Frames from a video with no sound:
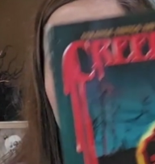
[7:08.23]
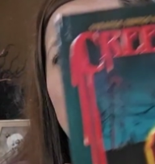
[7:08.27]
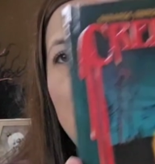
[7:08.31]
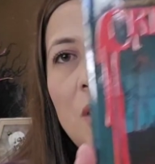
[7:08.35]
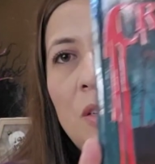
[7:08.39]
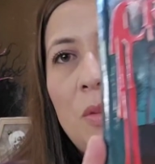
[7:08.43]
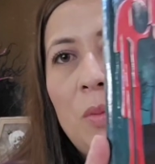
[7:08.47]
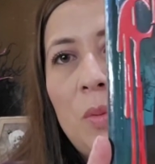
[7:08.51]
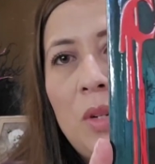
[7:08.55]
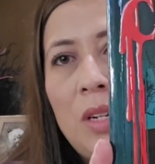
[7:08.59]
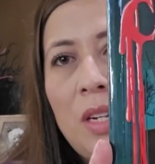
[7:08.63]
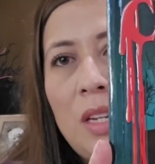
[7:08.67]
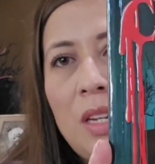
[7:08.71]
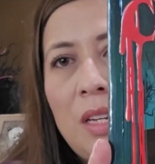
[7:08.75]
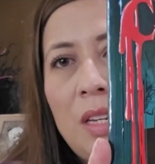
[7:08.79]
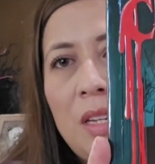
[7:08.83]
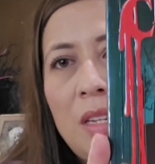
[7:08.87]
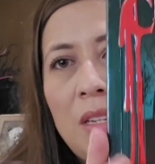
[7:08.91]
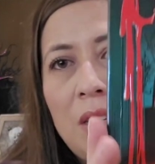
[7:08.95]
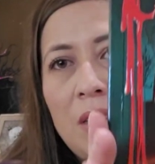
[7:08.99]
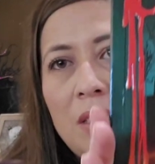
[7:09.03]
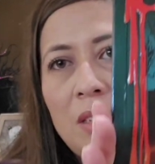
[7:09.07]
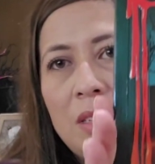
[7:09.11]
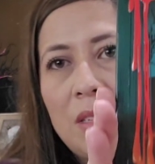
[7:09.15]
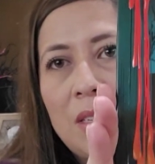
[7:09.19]
This one
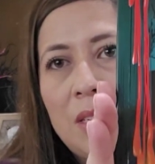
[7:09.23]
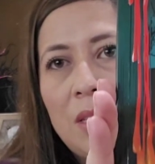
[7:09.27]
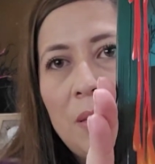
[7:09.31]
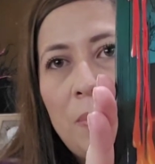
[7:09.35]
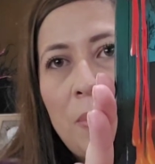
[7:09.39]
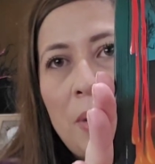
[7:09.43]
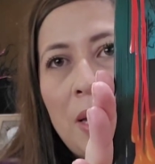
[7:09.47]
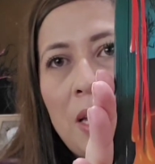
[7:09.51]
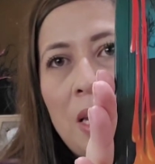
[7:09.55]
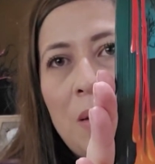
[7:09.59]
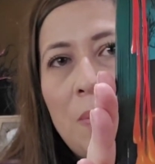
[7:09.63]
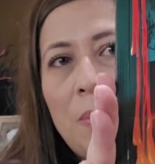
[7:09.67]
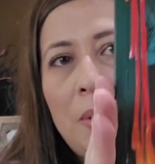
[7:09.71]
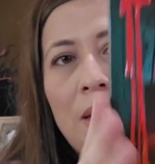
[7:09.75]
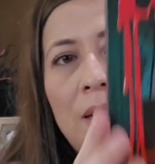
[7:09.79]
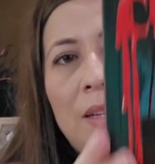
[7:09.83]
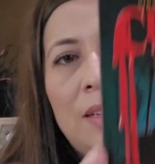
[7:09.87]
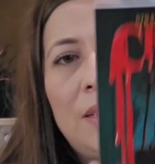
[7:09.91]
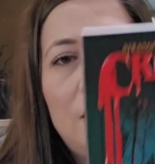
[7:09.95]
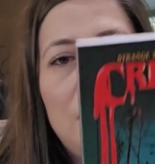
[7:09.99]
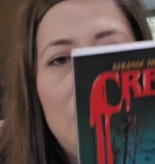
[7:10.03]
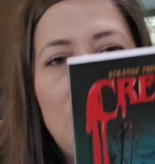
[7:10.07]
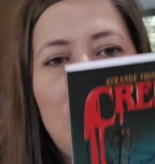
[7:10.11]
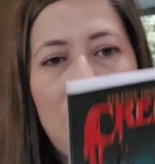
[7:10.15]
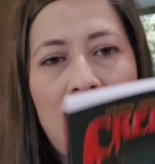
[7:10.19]
is Pen
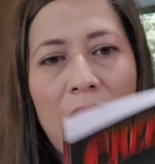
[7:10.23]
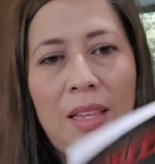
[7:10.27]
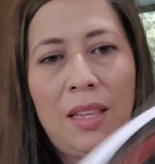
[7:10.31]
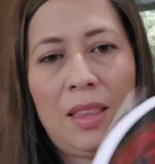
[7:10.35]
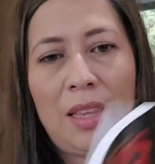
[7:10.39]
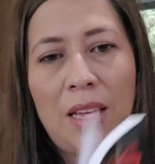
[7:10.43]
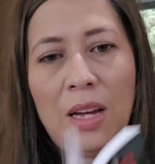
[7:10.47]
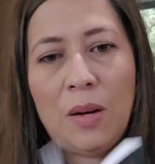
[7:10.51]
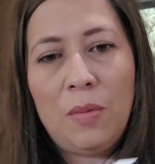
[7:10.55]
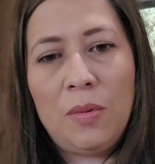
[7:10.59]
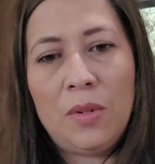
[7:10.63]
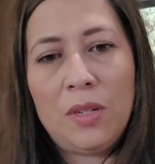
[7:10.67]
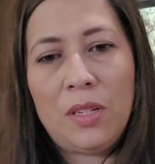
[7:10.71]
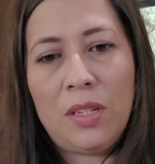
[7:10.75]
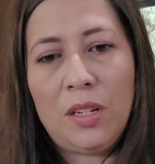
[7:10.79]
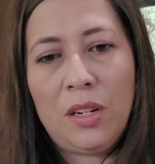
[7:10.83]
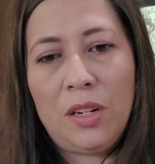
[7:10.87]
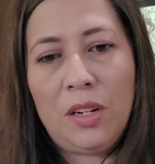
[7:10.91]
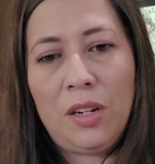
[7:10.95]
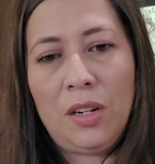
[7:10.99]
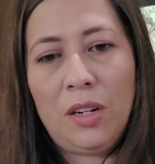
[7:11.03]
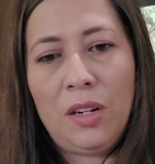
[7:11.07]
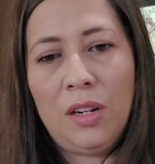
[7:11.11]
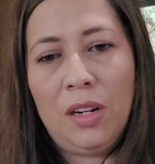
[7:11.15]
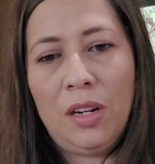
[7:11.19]
Pals. I thought that was
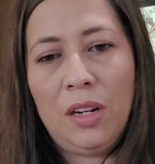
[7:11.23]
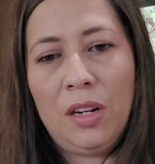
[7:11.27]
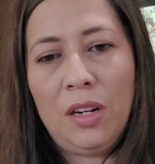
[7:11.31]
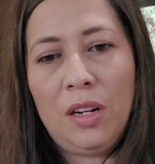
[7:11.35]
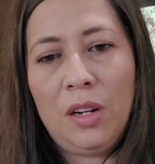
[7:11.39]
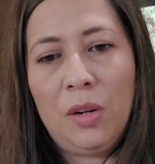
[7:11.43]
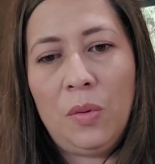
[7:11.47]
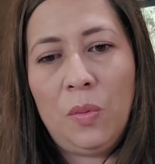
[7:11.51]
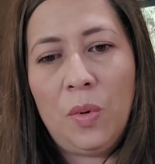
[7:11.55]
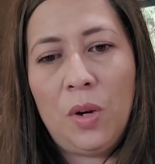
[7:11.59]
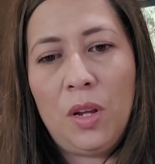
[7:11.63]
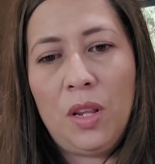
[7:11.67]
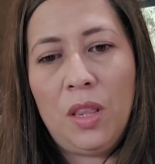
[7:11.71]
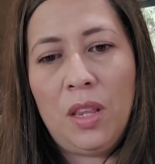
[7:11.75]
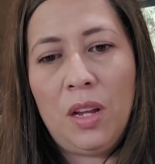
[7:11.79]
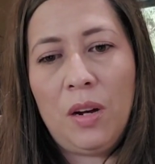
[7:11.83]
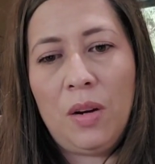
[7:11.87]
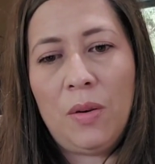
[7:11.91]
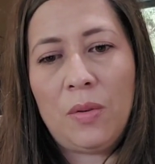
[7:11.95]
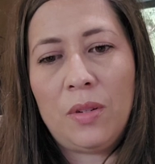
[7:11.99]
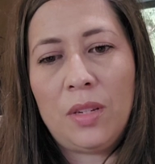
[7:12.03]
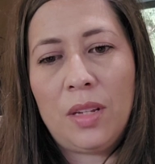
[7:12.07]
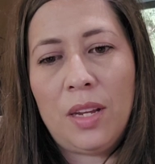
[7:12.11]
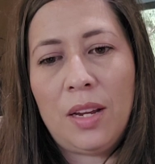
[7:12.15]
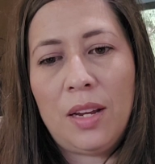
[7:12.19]
a good one.
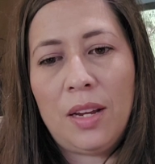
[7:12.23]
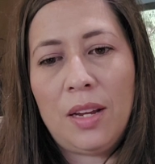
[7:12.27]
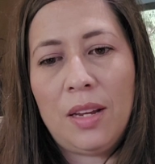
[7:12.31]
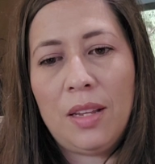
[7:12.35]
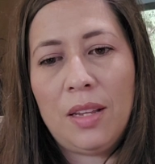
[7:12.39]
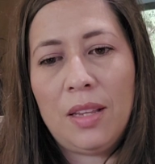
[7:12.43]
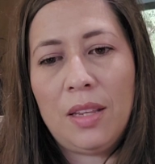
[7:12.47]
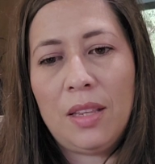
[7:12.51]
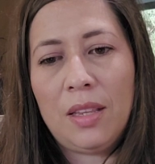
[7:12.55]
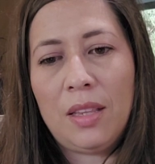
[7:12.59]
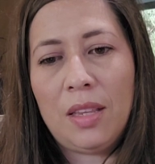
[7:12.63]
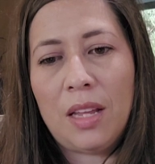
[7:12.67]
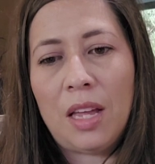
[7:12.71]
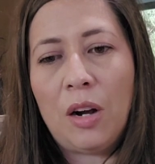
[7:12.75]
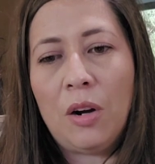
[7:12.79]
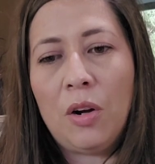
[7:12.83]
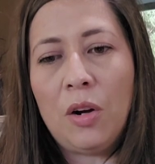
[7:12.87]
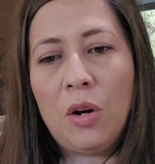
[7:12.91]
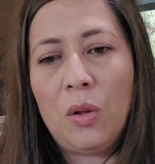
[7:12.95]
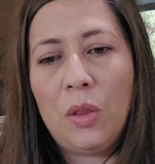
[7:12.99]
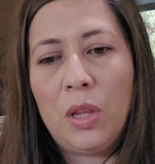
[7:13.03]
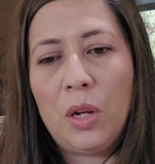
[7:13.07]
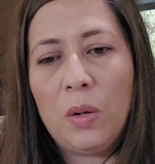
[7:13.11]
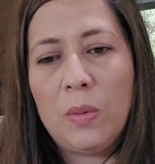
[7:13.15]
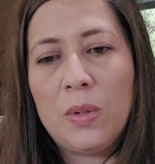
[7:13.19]
There was like, I
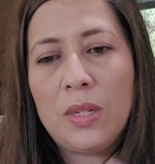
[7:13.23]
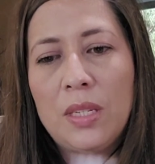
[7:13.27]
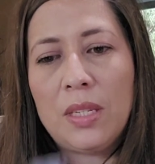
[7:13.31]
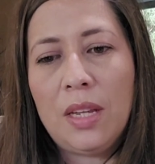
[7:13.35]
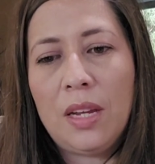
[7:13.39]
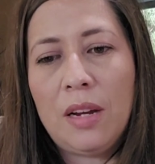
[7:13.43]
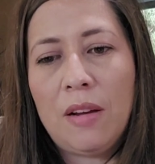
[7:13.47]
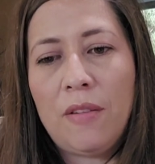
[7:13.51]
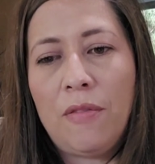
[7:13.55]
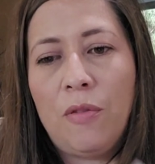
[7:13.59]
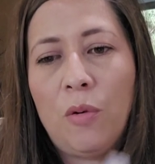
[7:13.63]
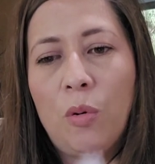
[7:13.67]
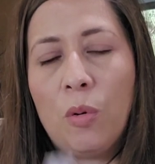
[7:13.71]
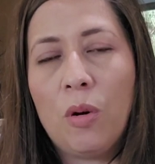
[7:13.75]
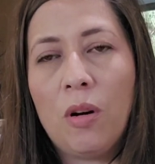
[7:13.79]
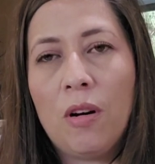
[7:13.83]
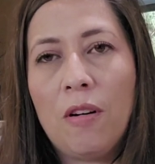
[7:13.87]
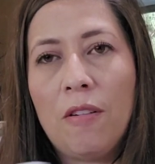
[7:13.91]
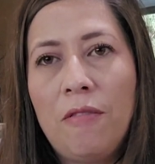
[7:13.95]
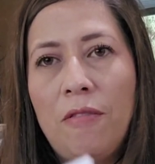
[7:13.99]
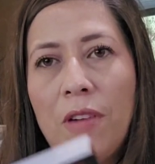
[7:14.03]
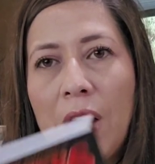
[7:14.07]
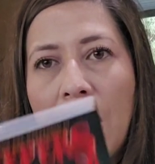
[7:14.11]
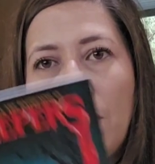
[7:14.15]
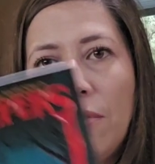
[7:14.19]
don't know, there was like 4
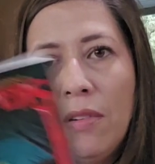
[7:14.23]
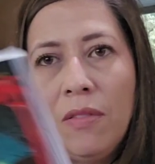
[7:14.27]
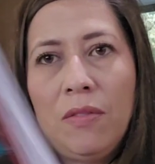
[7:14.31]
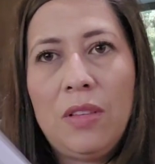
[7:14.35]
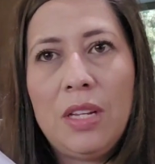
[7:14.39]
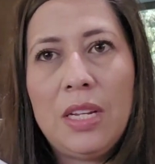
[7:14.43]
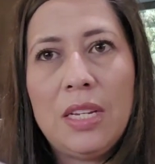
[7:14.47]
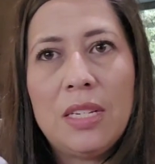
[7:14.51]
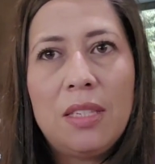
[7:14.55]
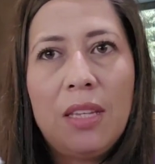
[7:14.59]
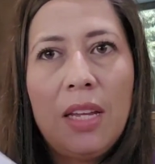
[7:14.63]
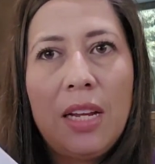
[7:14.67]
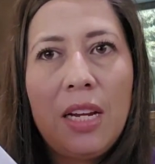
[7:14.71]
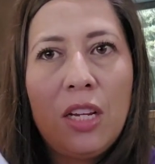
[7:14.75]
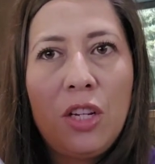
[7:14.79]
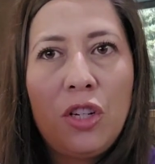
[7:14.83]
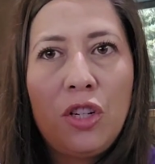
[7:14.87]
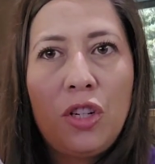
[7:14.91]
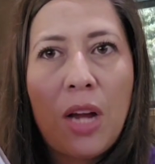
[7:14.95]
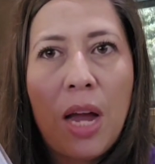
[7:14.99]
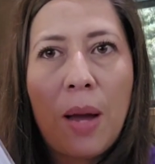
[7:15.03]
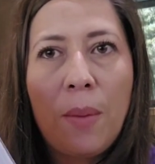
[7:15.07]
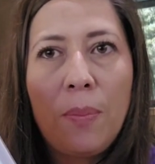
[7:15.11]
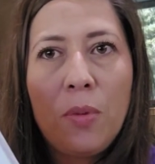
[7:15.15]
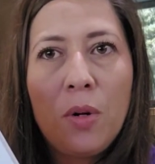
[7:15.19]
or 5 of these like
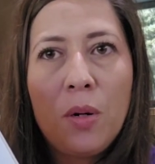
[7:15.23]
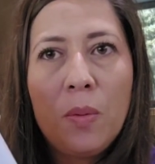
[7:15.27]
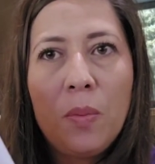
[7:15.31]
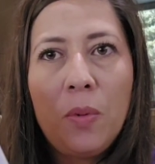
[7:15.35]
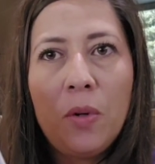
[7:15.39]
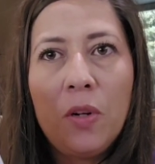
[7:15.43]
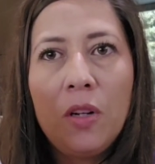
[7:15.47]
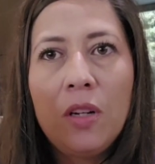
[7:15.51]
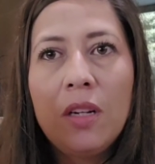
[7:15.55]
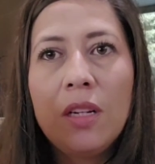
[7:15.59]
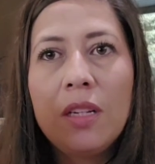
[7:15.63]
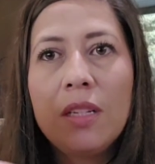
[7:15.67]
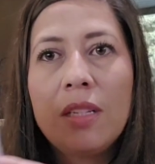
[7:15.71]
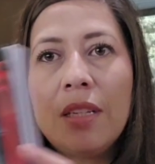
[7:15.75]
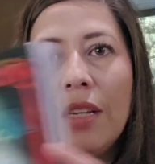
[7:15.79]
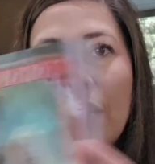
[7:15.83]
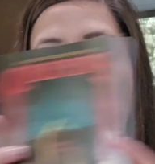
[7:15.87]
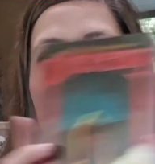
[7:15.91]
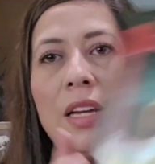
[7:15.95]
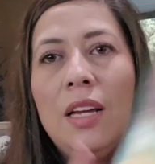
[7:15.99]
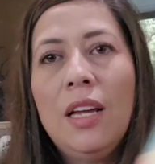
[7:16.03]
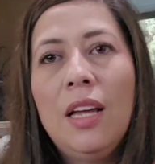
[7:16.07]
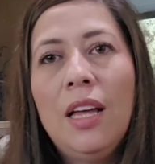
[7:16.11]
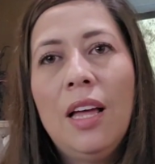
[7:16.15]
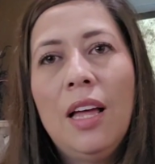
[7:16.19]
chapter books
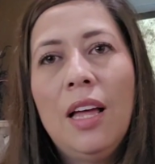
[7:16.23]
